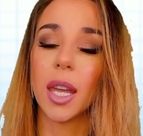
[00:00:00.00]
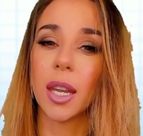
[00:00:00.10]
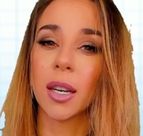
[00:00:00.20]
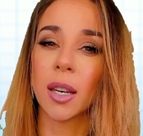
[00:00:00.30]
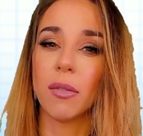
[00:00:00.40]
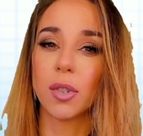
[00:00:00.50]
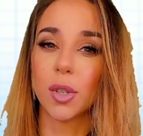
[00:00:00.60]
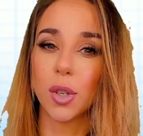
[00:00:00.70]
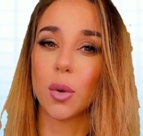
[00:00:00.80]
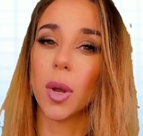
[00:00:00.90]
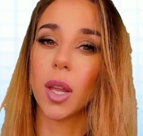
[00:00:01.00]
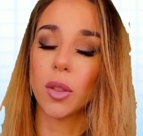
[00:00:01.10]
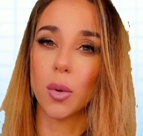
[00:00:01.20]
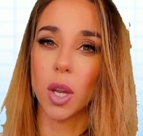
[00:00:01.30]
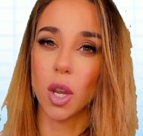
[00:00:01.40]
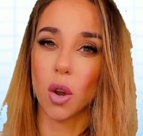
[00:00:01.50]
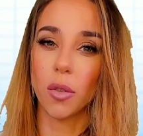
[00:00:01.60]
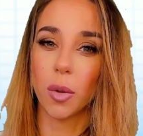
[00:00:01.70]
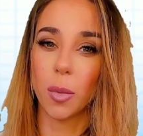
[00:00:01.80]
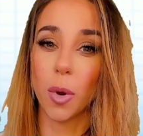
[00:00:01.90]
in levels 2 and 3
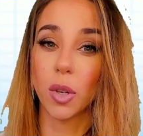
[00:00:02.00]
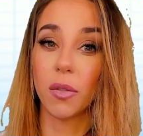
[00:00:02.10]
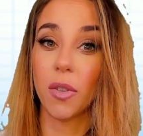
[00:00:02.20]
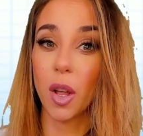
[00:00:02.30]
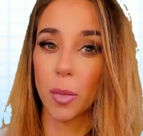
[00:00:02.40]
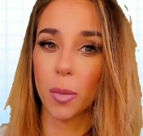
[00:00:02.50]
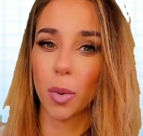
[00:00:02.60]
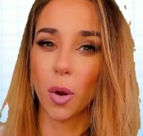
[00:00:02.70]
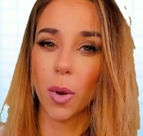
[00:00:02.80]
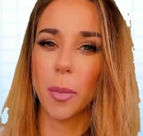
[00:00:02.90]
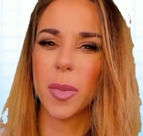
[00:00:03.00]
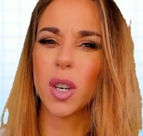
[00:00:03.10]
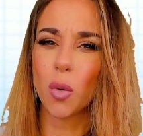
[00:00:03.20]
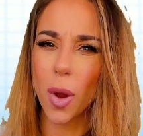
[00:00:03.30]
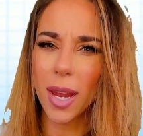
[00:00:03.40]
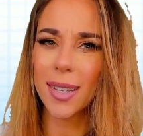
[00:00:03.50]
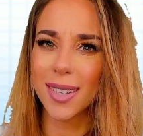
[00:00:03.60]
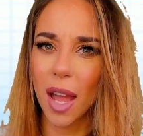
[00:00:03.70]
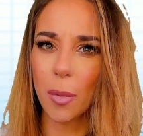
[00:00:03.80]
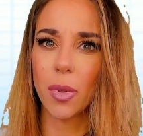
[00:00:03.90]
of the Pro Development Program in
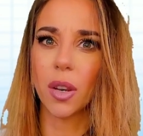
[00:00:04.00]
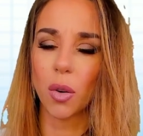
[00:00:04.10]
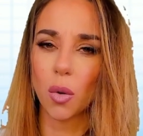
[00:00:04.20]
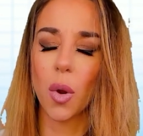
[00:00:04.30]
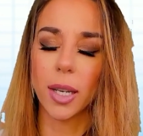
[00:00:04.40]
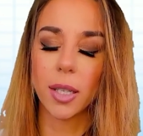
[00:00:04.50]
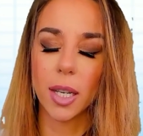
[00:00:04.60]
great depth and great